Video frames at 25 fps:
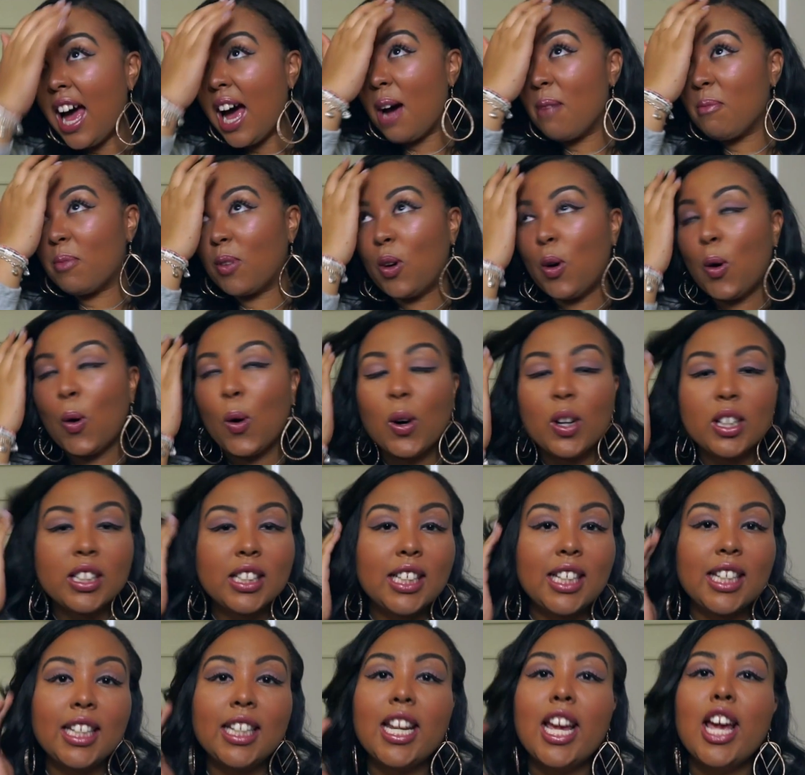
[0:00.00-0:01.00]
I'm
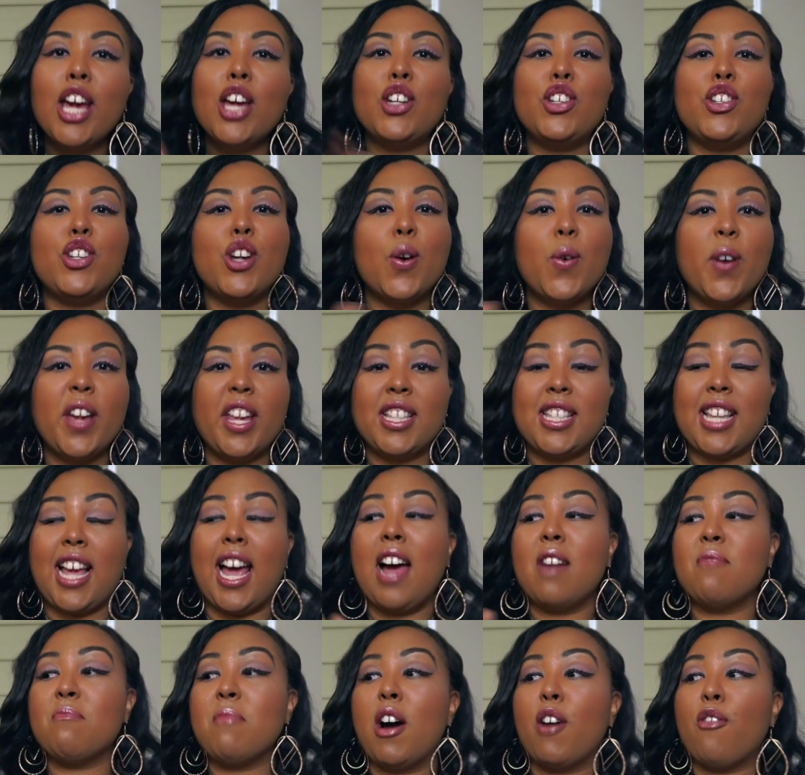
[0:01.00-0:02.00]
calling, no answer. I
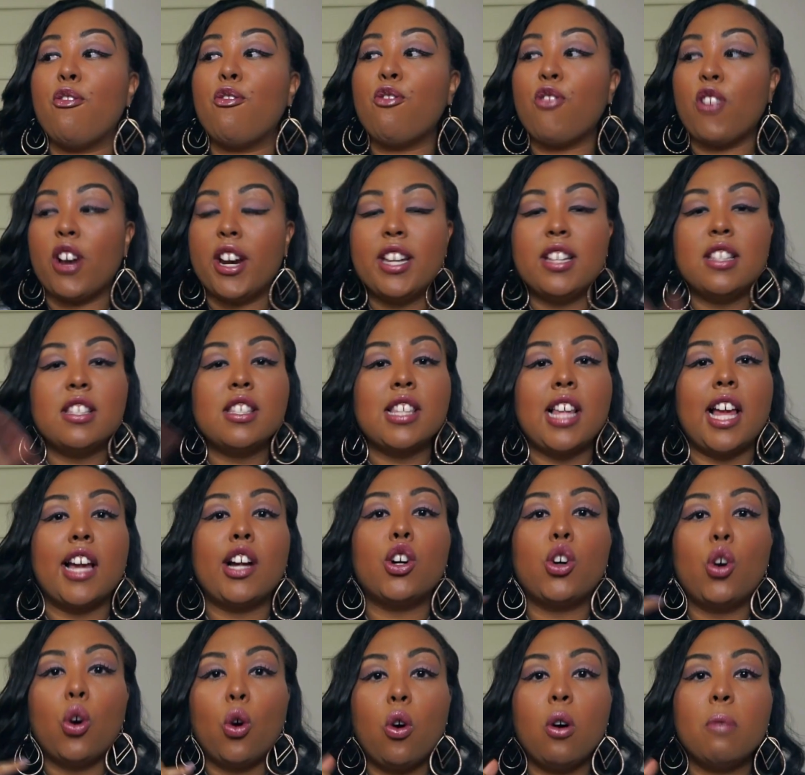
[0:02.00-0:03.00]
have my friends
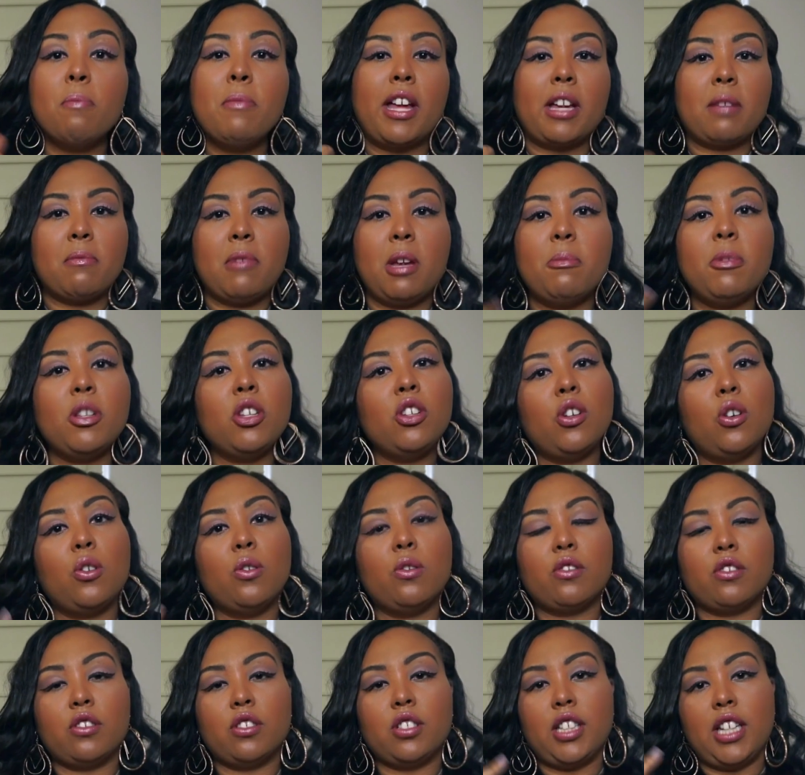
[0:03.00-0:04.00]
like call, like maybe, you
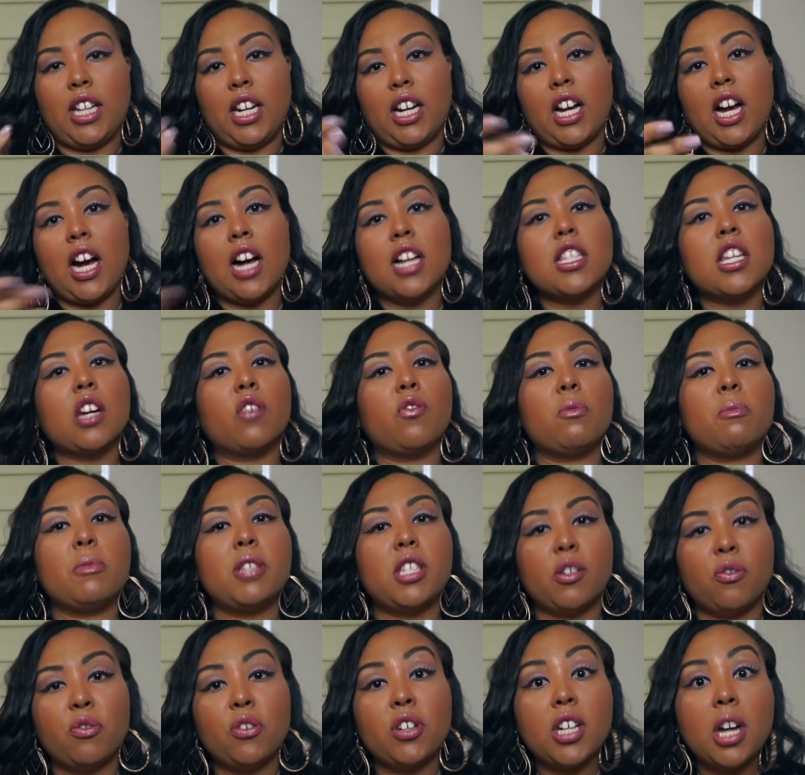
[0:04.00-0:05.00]
know, get in contact from a
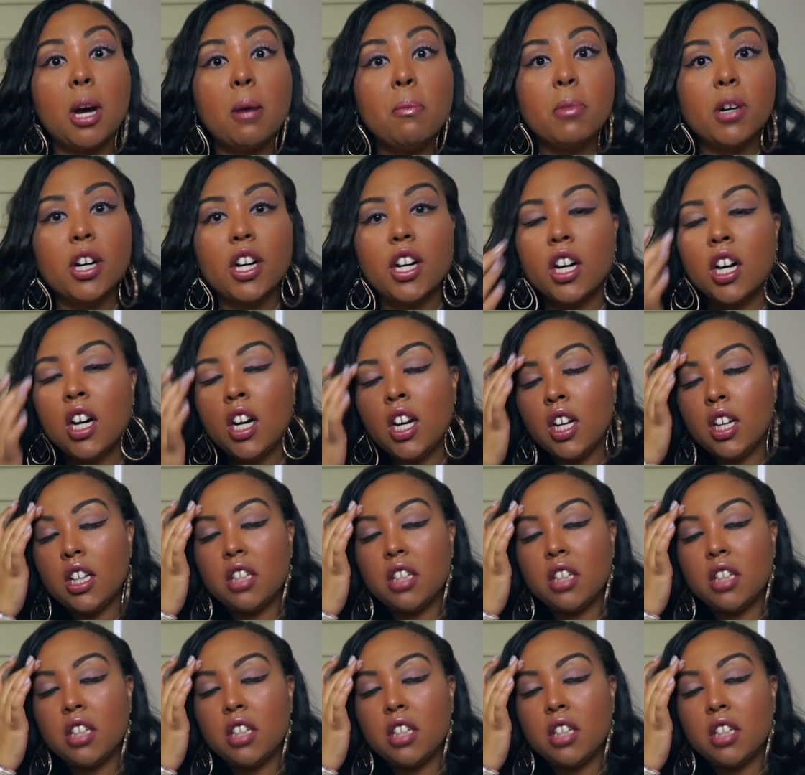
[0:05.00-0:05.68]
different number.